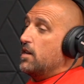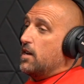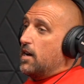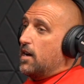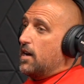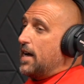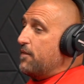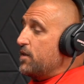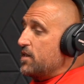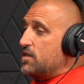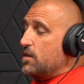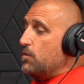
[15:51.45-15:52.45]

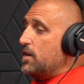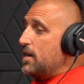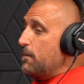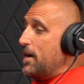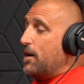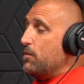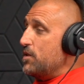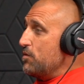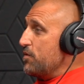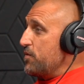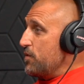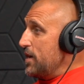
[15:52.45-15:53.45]
Obviously, we come out, we do
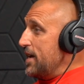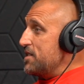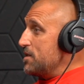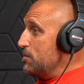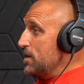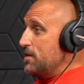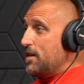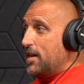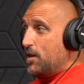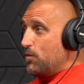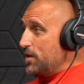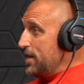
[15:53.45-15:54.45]
a free estimate,
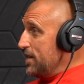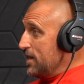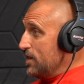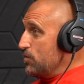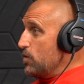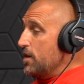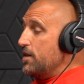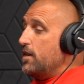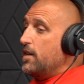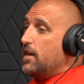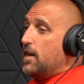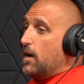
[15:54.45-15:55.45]
anyone that needs one,
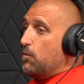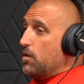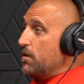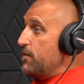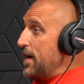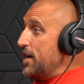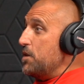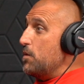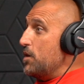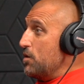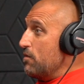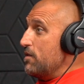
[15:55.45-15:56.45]
and we'll
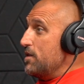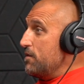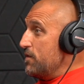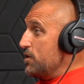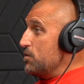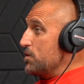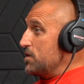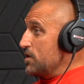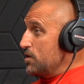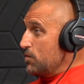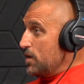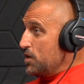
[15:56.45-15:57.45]
evaluate your individual
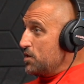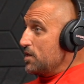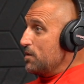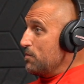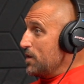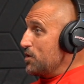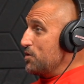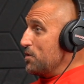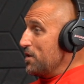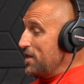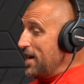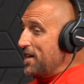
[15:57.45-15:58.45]
situation and make sure that...